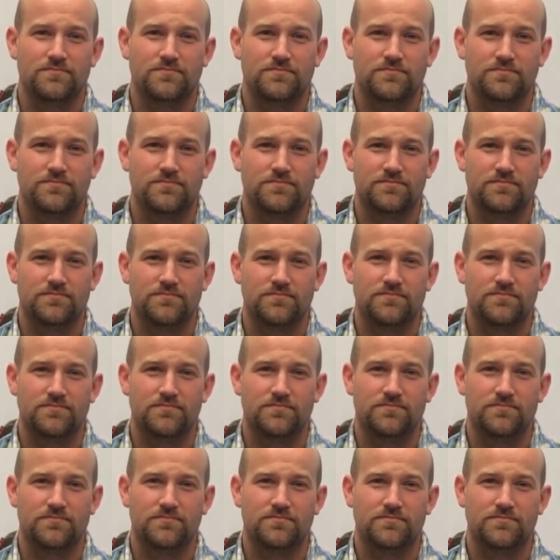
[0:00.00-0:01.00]

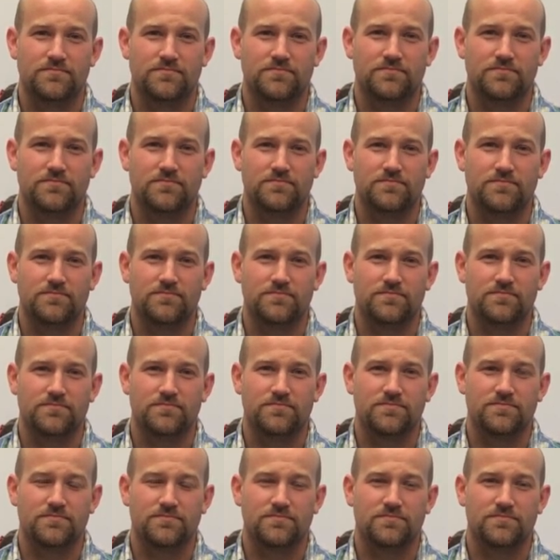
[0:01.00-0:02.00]

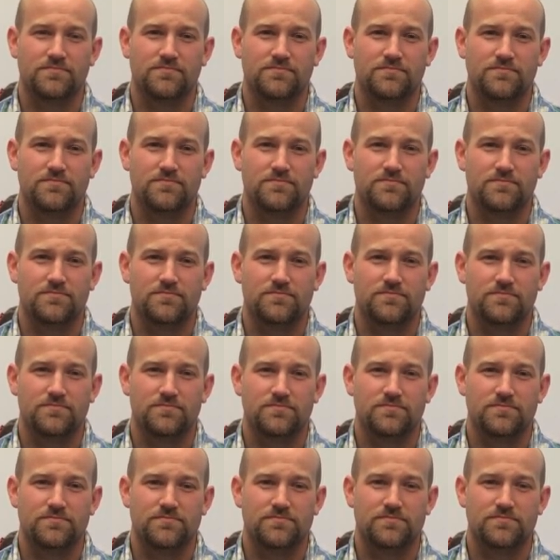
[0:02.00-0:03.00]

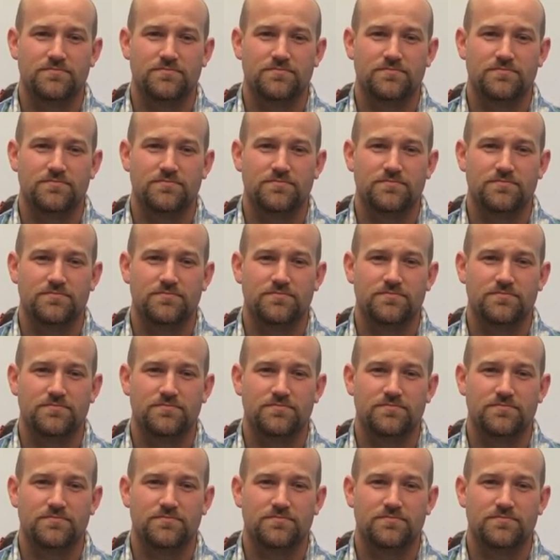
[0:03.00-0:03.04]
No words are spoken by the person on screen.